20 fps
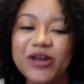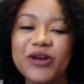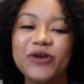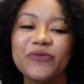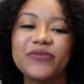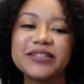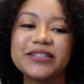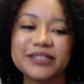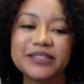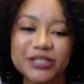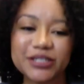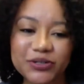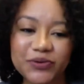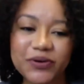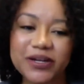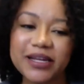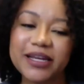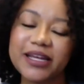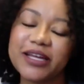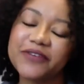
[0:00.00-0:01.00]
we still
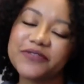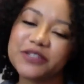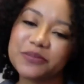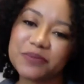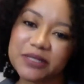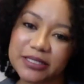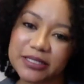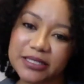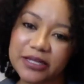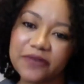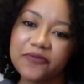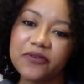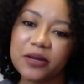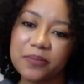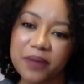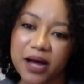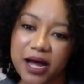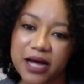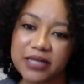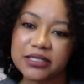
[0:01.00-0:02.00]
want to give specific
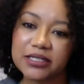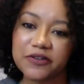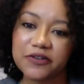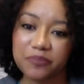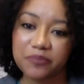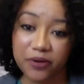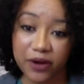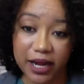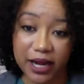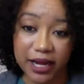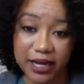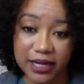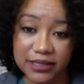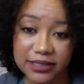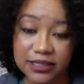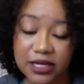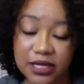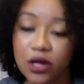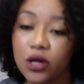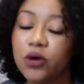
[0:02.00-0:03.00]
positive praise.